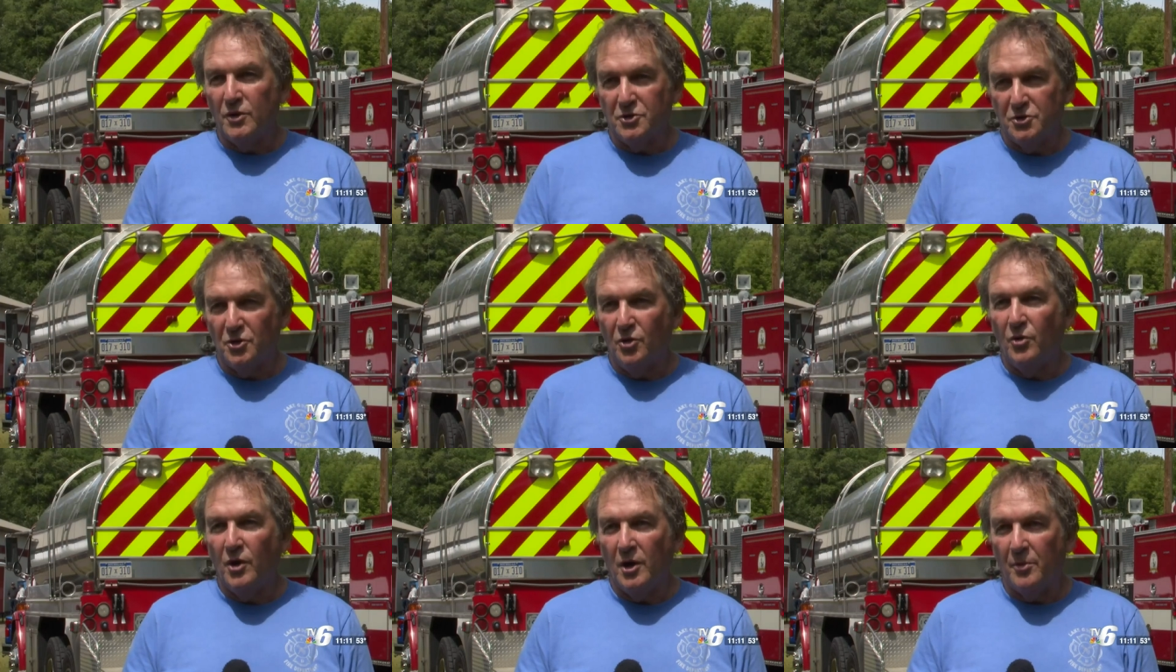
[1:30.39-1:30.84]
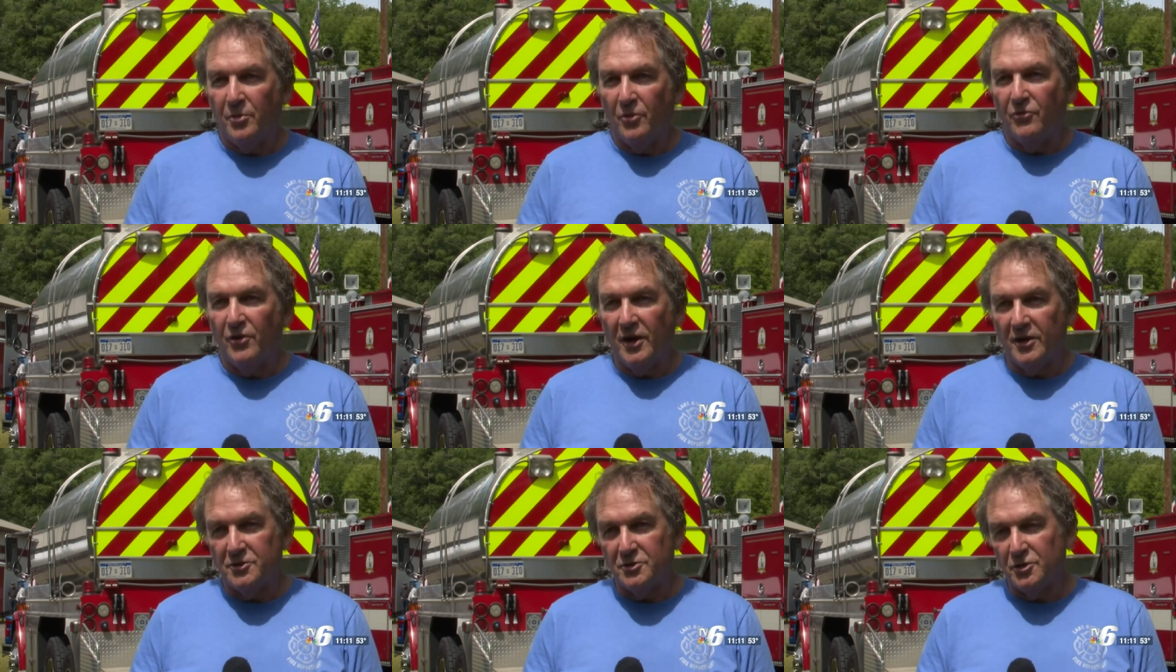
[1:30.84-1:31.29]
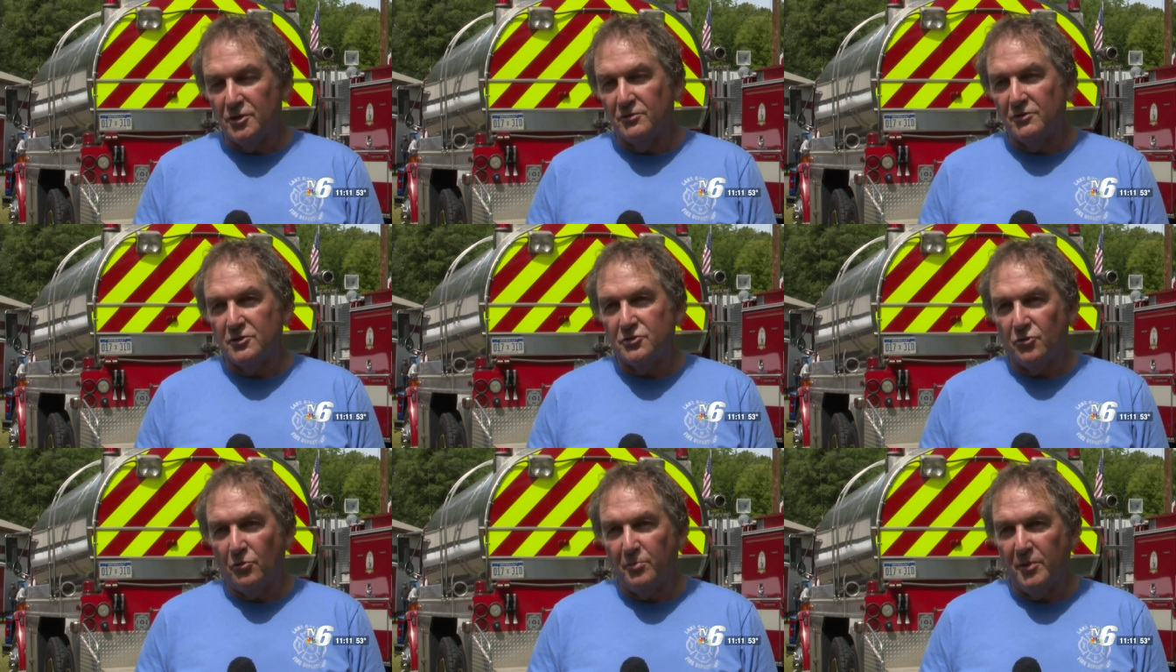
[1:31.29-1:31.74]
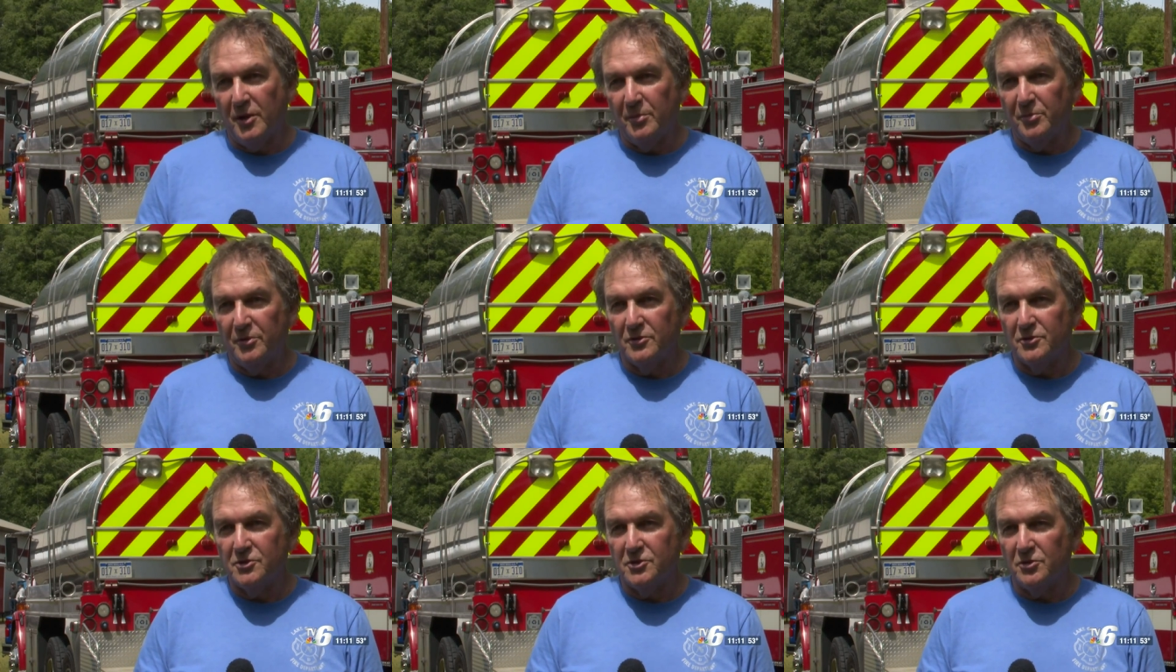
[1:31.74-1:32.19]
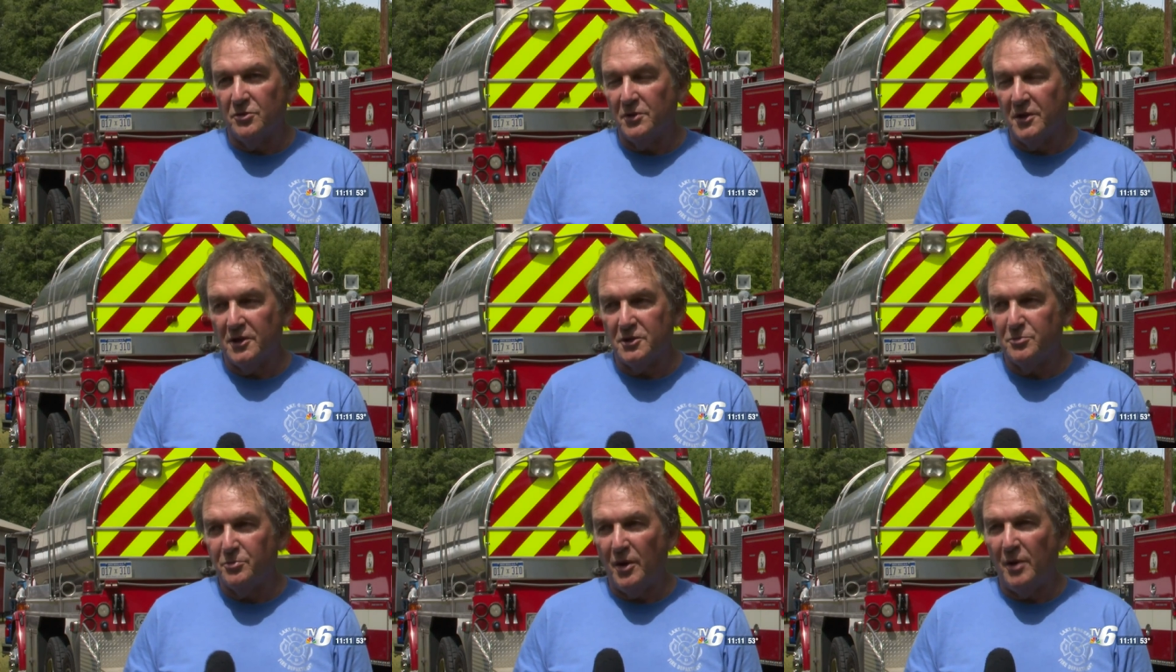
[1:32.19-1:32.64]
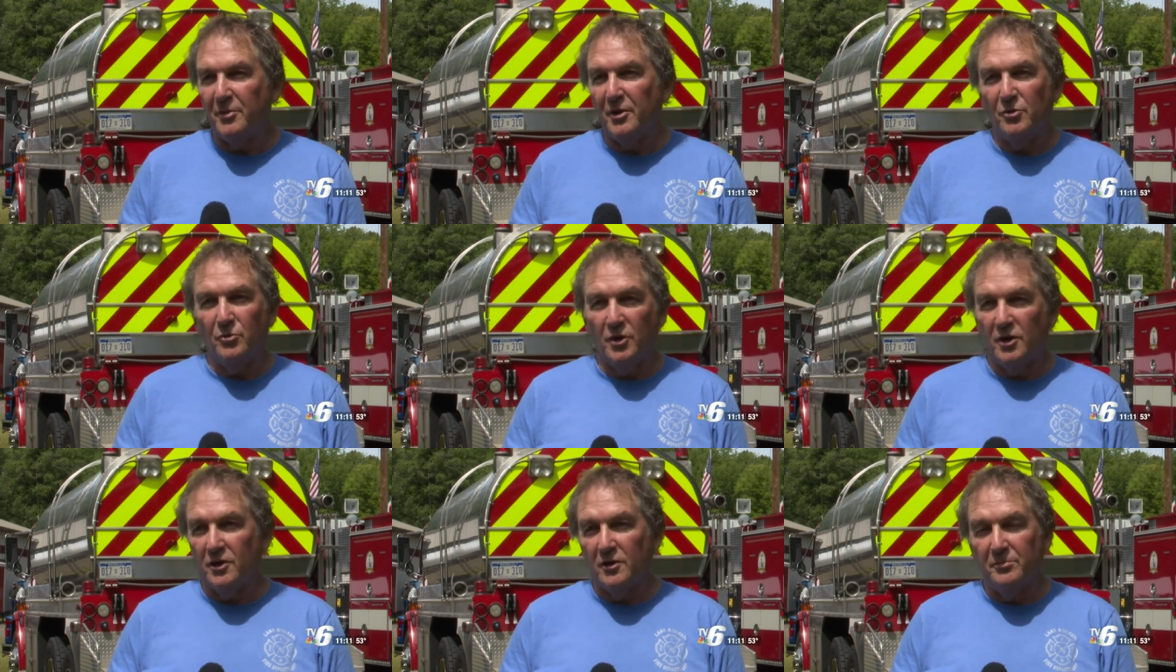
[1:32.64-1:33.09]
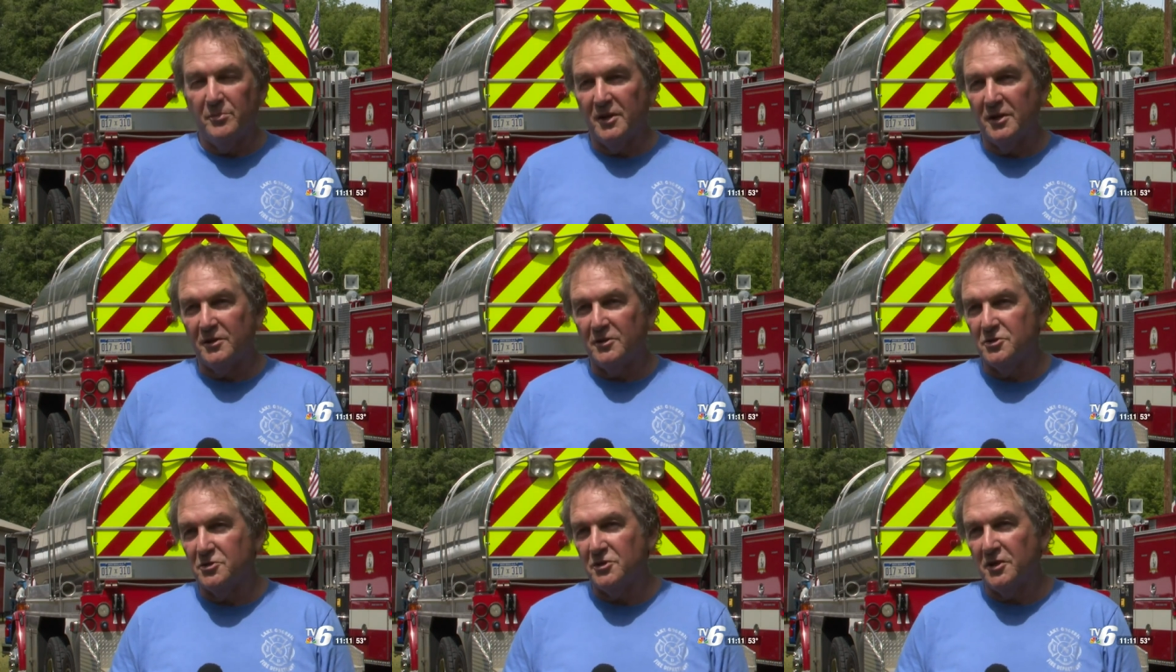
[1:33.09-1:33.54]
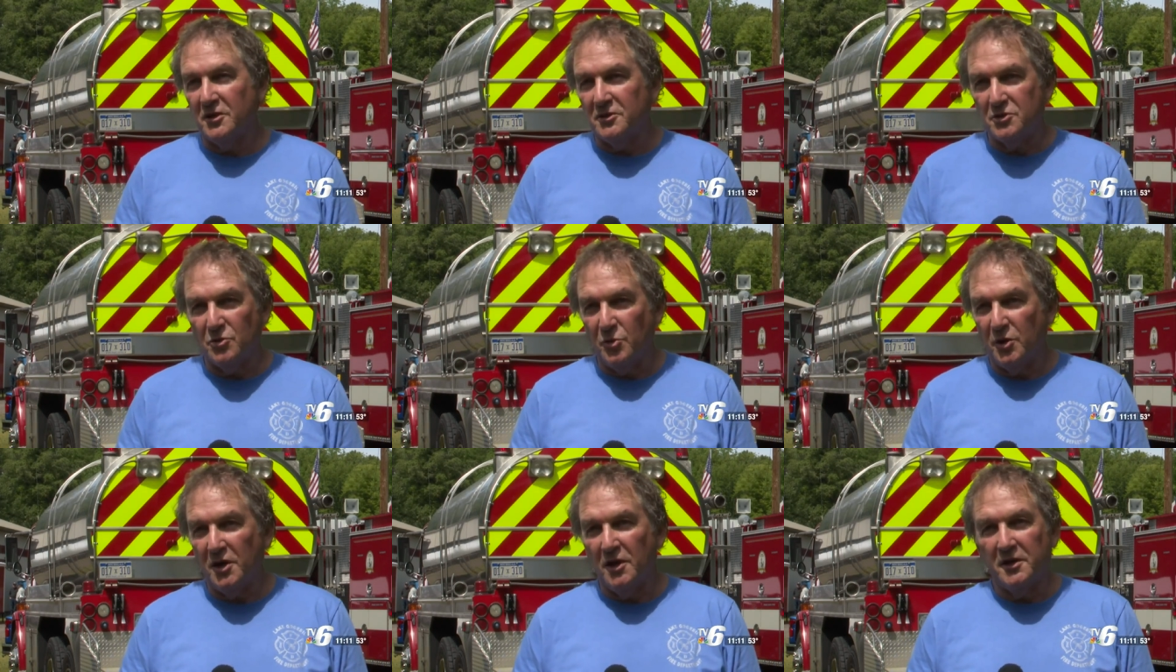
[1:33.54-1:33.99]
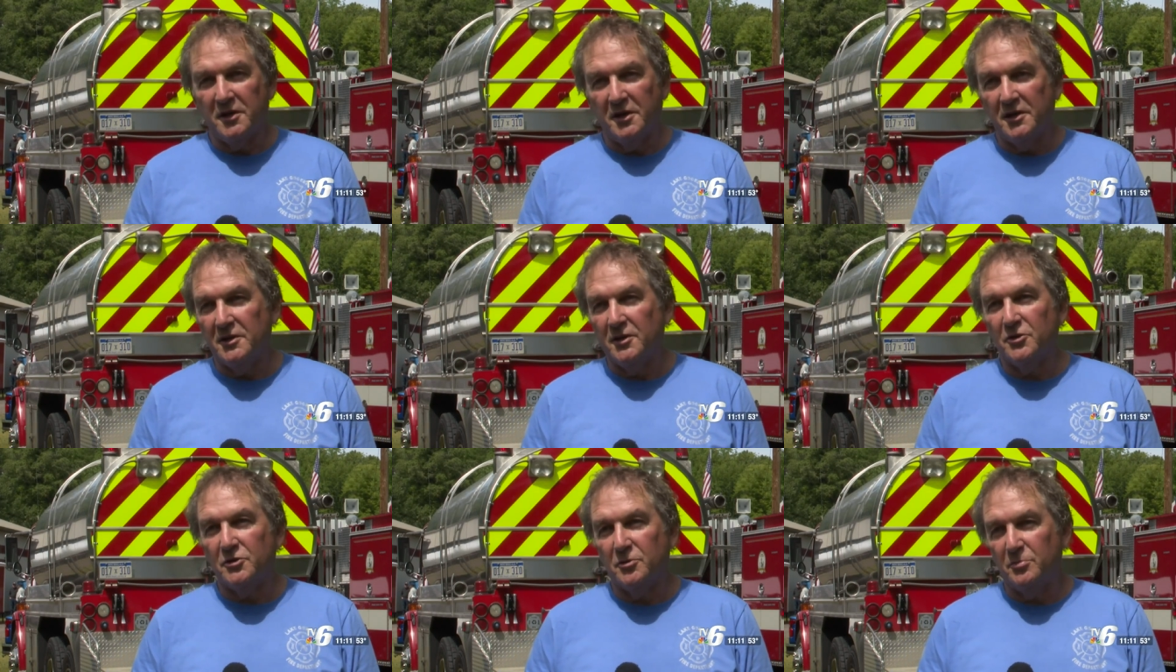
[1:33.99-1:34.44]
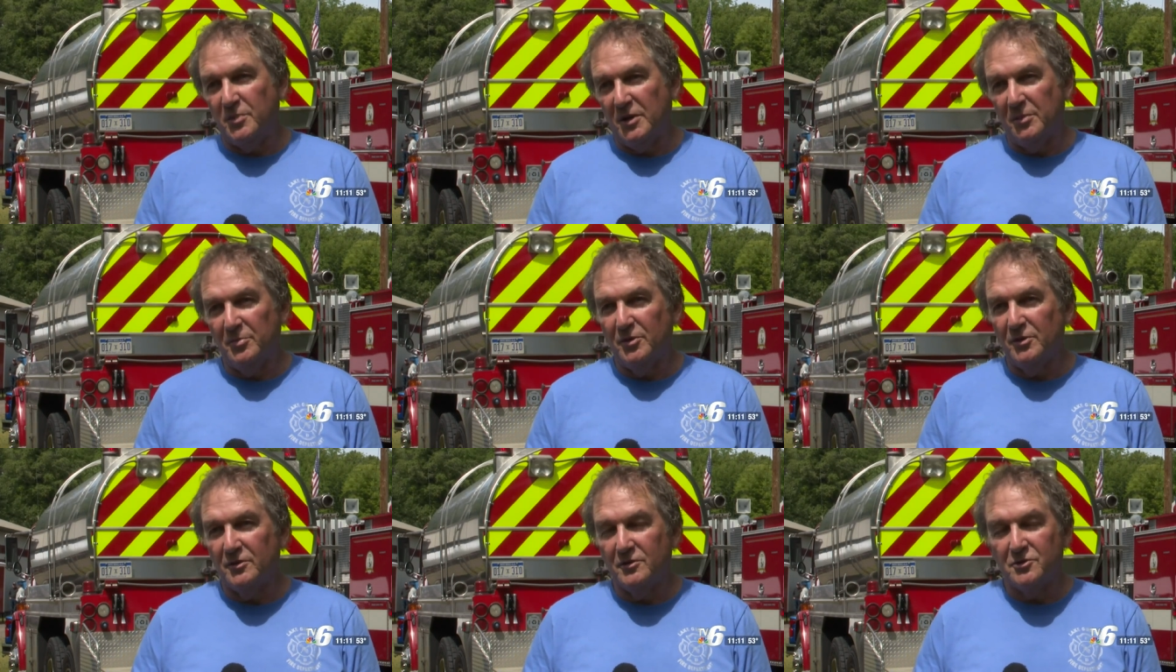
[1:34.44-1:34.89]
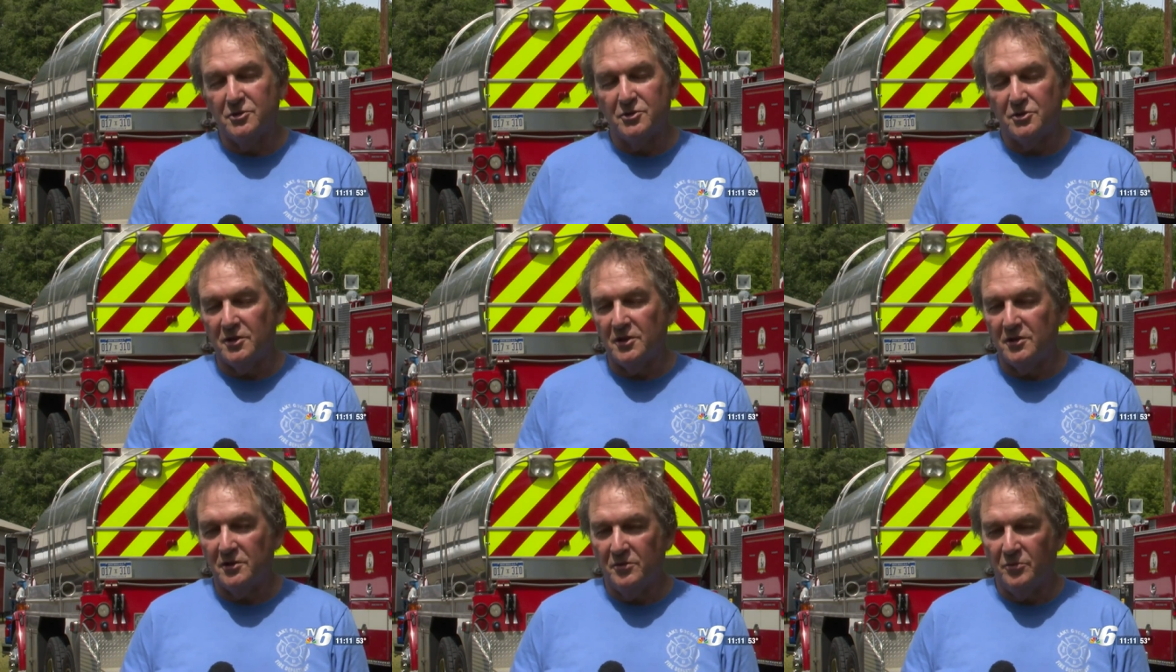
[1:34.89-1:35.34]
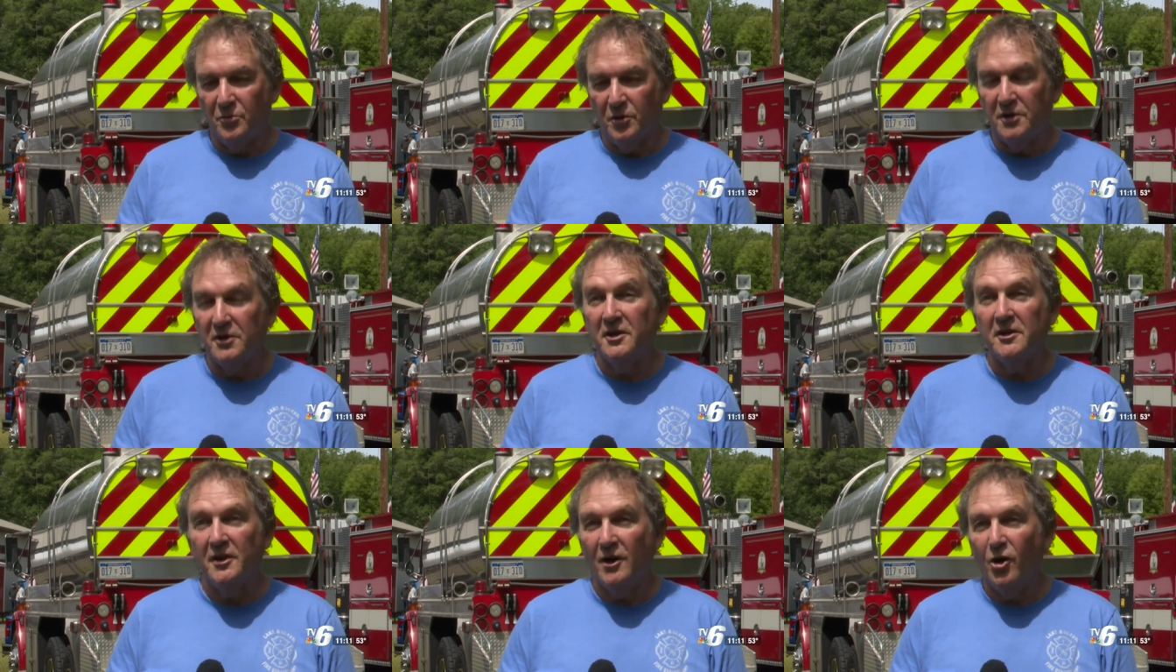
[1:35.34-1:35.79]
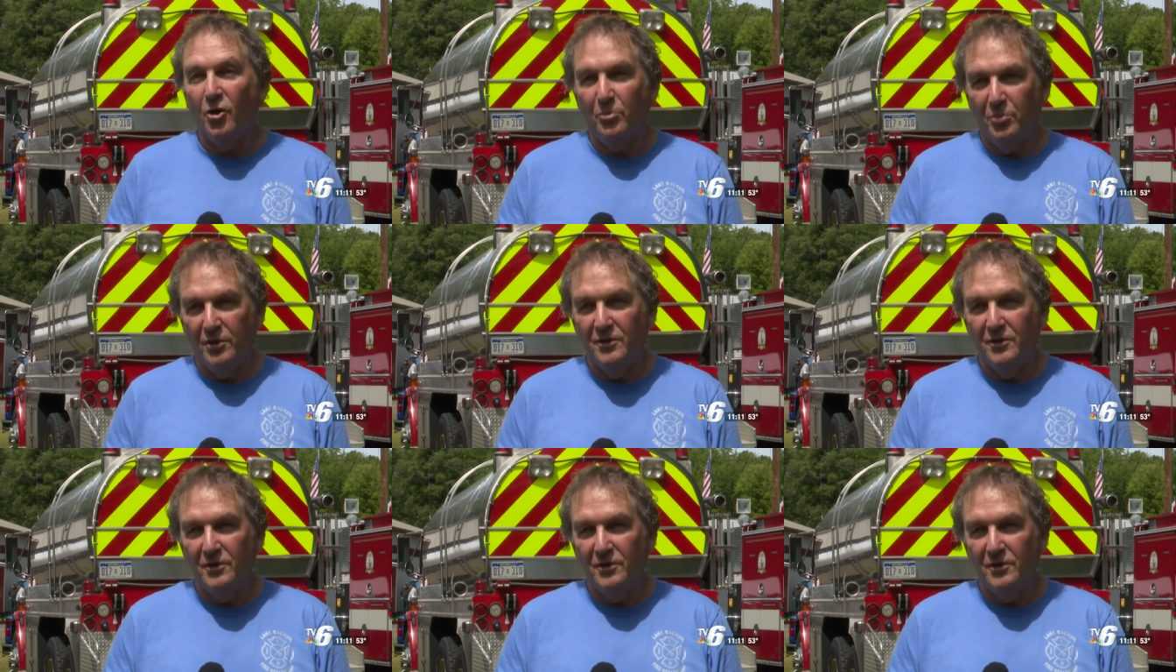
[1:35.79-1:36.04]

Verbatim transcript: We still want to provide service for people, so that's probably one of the biggest things that we got to get out to people is uh, we need help.